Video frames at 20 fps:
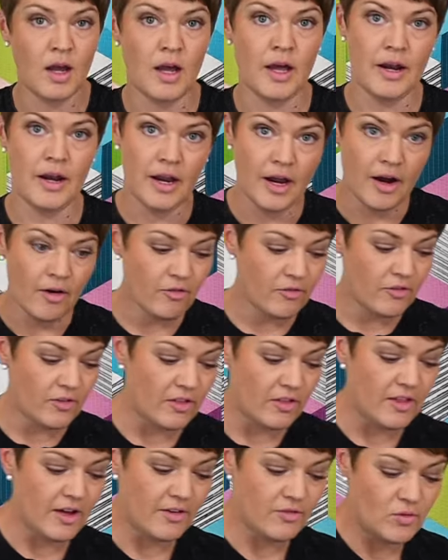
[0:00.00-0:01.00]
And now for the
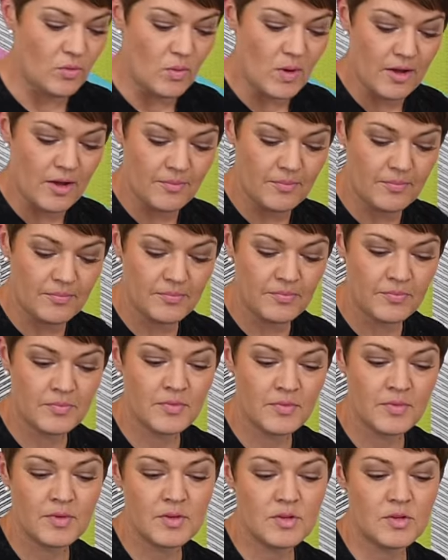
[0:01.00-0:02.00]
left wall.
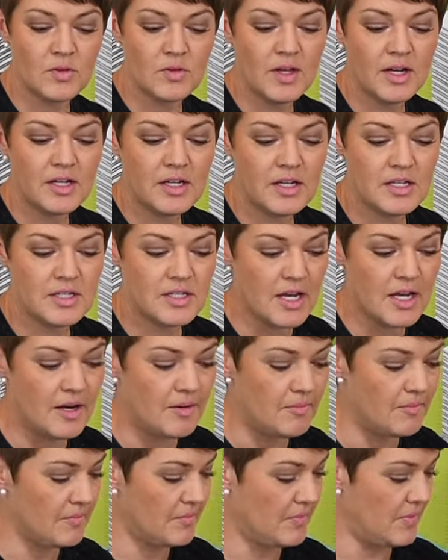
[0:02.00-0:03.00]
So like I said,
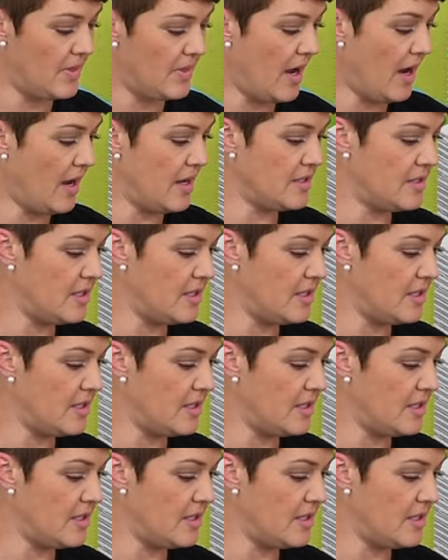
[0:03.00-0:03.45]
that is